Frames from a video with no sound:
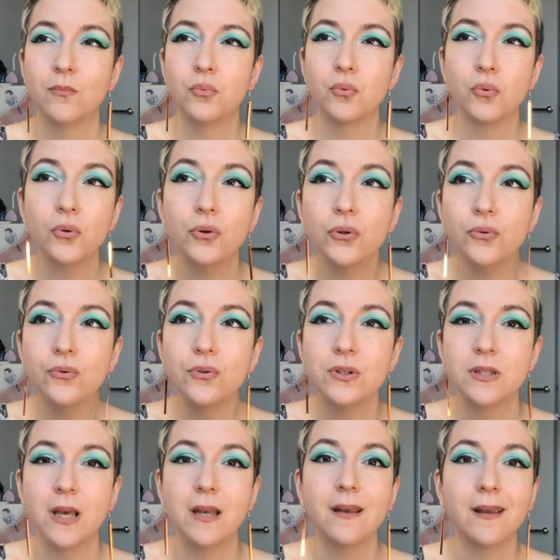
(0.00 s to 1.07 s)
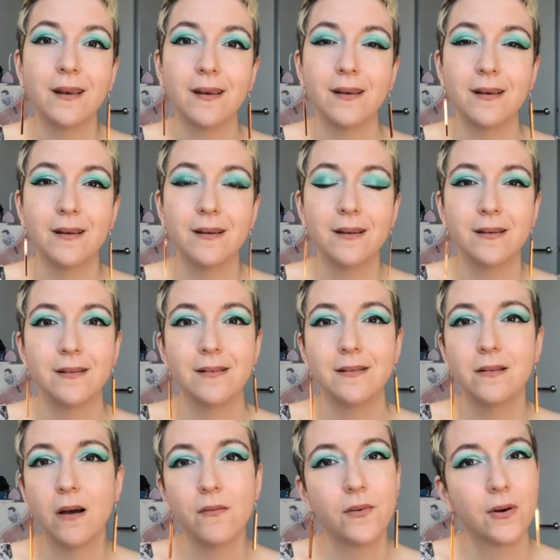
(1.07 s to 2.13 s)
bruised and
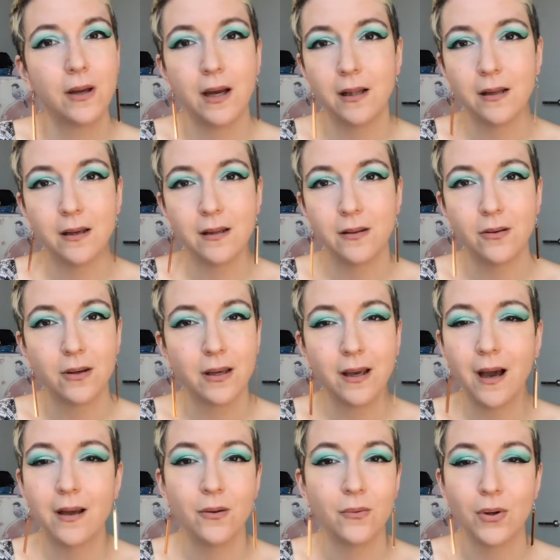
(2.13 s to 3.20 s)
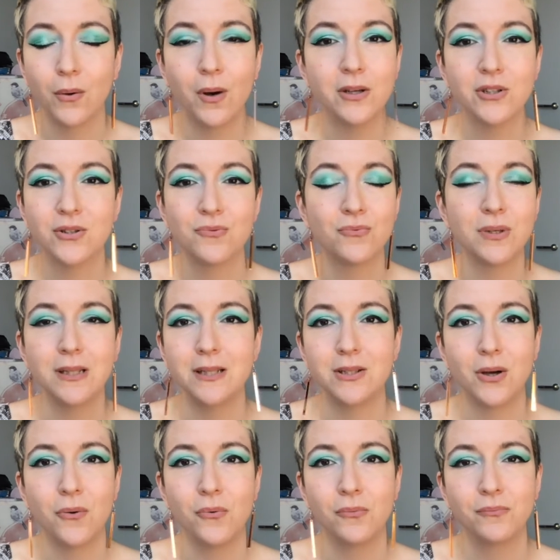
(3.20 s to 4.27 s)
not very elegant looking. I don't know. I just really
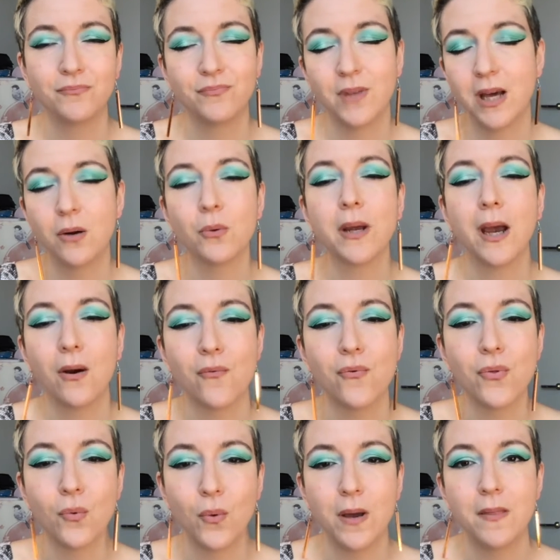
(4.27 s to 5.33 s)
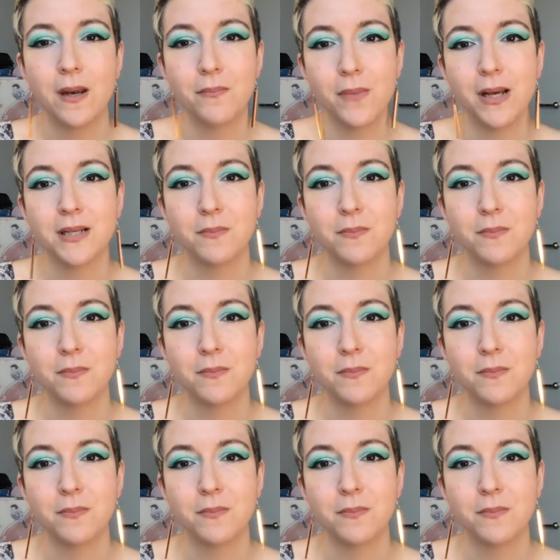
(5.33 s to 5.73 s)
I don't care for the way that it makes